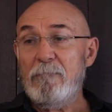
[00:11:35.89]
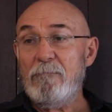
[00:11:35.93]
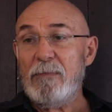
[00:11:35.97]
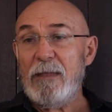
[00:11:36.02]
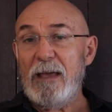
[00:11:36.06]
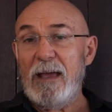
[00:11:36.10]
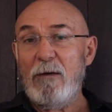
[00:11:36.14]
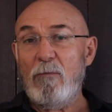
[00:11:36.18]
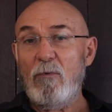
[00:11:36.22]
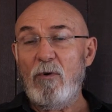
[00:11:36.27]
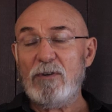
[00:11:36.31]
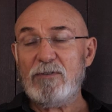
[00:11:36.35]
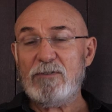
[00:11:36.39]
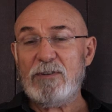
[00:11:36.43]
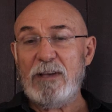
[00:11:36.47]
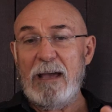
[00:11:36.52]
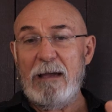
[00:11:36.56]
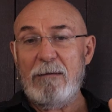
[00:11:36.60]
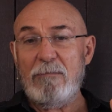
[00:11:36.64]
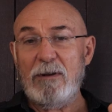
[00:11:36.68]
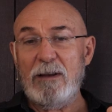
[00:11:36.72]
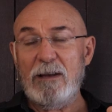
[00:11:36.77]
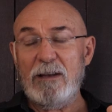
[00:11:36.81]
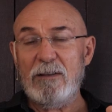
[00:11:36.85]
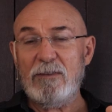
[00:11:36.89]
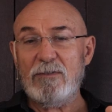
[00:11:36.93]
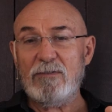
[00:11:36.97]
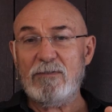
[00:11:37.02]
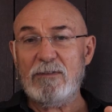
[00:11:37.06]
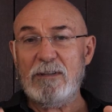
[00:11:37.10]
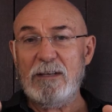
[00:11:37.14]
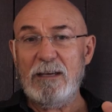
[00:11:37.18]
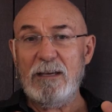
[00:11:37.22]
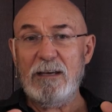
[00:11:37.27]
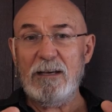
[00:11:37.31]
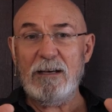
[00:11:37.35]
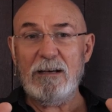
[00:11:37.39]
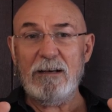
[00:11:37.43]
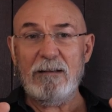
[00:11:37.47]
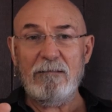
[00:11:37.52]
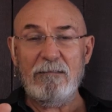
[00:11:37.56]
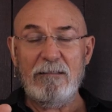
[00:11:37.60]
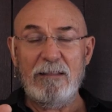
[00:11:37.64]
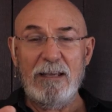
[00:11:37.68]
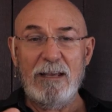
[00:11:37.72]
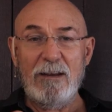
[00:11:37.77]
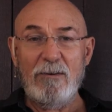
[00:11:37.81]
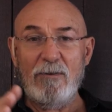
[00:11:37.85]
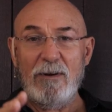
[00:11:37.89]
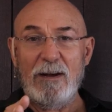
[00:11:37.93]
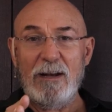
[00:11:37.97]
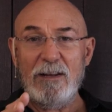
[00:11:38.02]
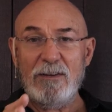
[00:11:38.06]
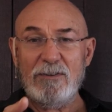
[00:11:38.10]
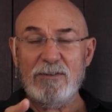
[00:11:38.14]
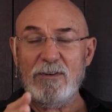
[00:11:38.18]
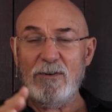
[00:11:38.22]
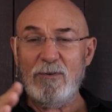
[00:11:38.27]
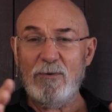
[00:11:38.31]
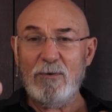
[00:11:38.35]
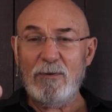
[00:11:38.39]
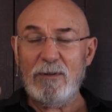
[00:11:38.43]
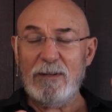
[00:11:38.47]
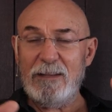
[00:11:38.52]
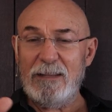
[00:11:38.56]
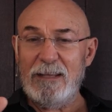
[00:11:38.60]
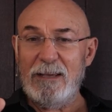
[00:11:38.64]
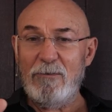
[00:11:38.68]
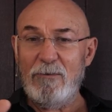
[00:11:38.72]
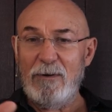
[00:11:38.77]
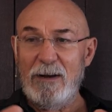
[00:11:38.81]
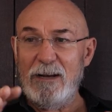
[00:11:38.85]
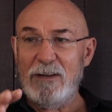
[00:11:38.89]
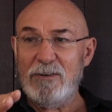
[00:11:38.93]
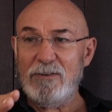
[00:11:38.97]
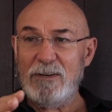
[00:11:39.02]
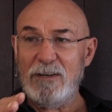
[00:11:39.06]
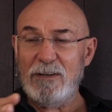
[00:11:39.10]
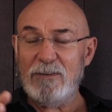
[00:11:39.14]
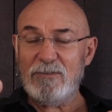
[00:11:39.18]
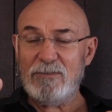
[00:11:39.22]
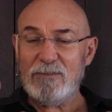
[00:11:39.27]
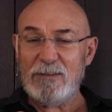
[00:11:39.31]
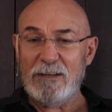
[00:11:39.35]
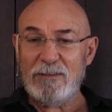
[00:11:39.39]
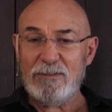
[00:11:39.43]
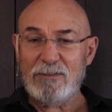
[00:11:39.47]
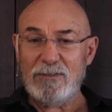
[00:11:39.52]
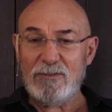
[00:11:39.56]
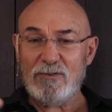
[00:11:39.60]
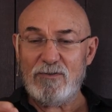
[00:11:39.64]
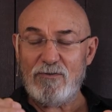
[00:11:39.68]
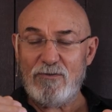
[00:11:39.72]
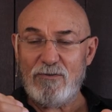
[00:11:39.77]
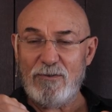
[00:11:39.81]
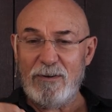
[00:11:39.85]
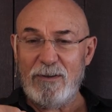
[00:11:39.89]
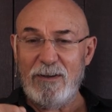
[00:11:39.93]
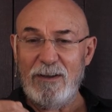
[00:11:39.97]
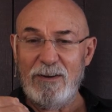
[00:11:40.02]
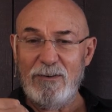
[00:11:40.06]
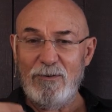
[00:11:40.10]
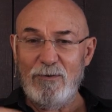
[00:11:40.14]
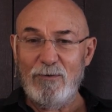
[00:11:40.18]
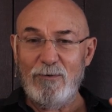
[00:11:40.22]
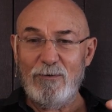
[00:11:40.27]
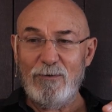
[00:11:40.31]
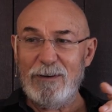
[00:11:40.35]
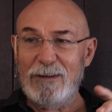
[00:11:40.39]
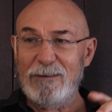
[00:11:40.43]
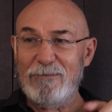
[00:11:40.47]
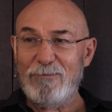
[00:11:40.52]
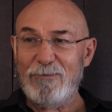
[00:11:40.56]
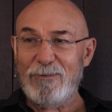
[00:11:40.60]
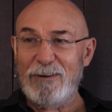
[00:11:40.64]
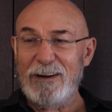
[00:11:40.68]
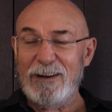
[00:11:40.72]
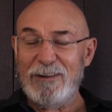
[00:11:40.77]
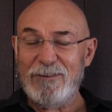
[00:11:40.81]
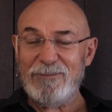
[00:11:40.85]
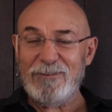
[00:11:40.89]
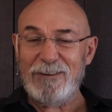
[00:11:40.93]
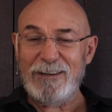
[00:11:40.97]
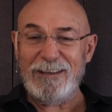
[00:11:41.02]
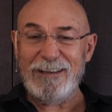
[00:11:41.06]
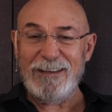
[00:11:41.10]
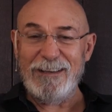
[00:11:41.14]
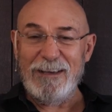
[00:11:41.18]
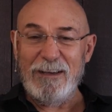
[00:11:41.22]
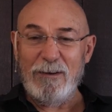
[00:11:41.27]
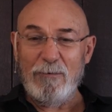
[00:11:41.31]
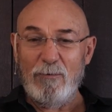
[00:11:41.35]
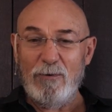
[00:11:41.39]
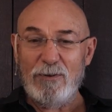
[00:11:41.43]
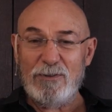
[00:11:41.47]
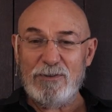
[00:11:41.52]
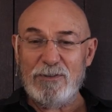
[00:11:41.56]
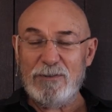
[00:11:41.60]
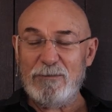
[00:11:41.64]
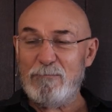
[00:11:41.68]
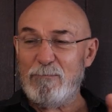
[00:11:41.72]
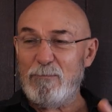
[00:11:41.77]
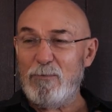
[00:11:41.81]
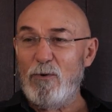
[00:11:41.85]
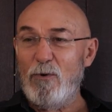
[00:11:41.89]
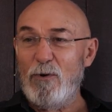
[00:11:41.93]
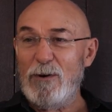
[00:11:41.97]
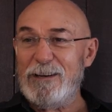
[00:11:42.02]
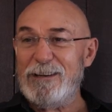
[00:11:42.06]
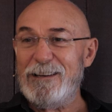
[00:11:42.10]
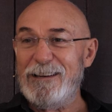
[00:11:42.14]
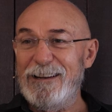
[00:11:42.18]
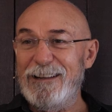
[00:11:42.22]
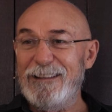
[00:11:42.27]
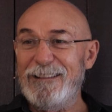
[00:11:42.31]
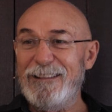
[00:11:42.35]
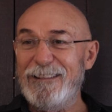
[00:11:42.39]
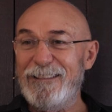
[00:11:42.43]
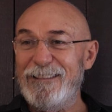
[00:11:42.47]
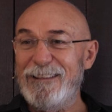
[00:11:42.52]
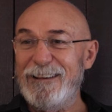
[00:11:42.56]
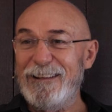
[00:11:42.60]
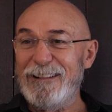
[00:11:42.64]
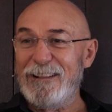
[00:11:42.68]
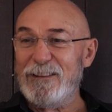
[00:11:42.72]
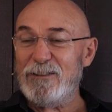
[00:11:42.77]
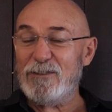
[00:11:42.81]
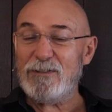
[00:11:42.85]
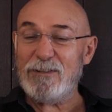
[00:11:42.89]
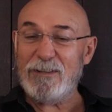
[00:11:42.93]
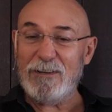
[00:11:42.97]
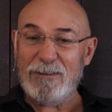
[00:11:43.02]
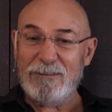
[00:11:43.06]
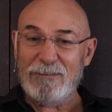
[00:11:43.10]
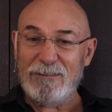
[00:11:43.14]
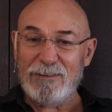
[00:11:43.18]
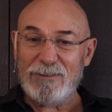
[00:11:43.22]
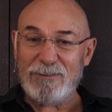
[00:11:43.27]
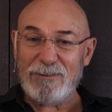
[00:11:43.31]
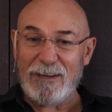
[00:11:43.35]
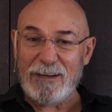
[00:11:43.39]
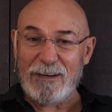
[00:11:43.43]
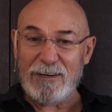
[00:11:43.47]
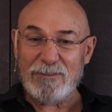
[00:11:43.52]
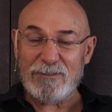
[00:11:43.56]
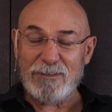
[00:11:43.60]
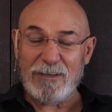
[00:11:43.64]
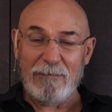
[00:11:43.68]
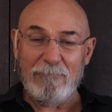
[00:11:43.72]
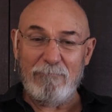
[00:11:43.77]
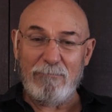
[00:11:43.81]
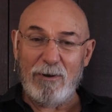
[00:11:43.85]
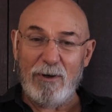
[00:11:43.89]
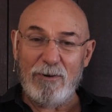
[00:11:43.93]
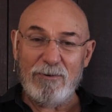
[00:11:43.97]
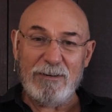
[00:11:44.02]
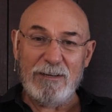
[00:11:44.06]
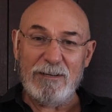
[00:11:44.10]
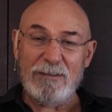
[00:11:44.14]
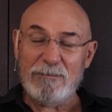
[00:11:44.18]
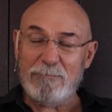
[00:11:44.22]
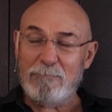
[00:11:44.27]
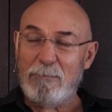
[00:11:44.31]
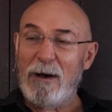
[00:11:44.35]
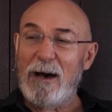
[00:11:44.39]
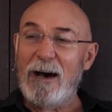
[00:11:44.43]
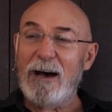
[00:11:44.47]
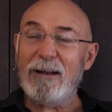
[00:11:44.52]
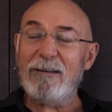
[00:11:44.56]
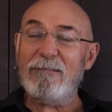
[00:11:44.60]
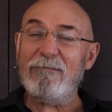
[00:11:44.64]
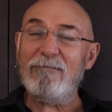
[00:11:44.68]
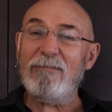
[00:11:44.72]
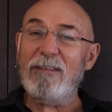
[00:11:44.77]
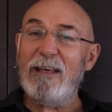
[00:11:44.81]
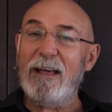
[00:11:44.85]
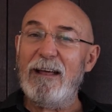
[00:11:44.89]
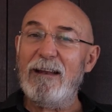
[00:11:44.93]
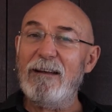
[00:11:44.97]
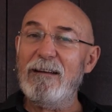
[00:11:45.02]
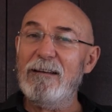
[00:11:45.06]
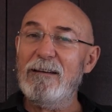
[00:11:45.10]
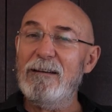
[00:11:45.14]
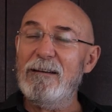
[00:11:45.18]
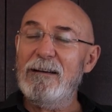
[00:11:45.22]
And what's happening is their energy and such is triggering your liver energy, which is pointing at the thing that's the sluggish thing, and bloating is part of that.